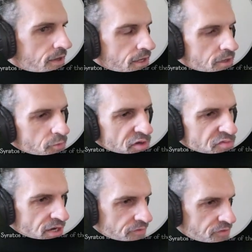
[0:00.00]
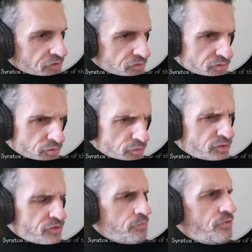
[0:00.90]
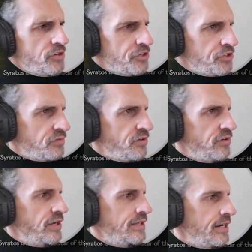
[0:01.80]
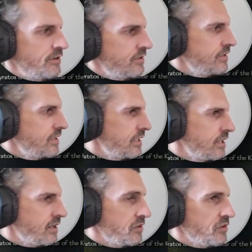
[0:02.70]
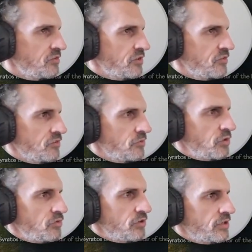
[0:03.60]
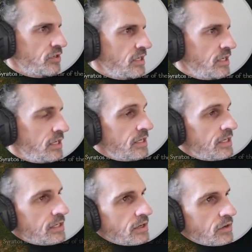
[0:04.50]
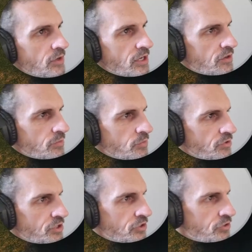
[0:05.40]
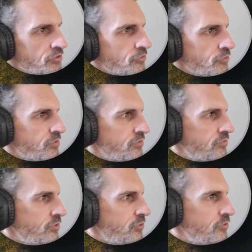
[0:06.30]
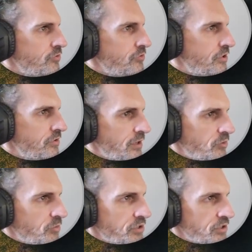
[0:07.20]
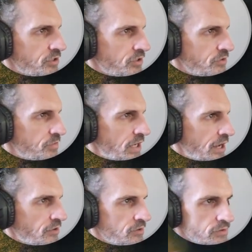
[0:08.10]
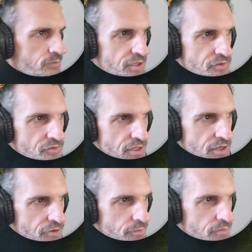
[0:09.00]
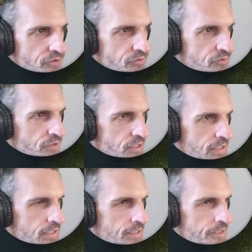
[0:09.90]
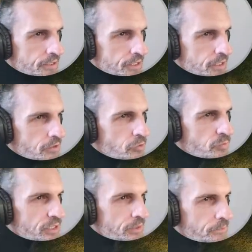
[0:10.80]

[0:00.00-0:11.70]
And we have 5 days of food, which is pretty good for right now. At least gets us moving. Oh, we got a pretty good group of looters here. That would be a good battle because they outnumber us a little bit.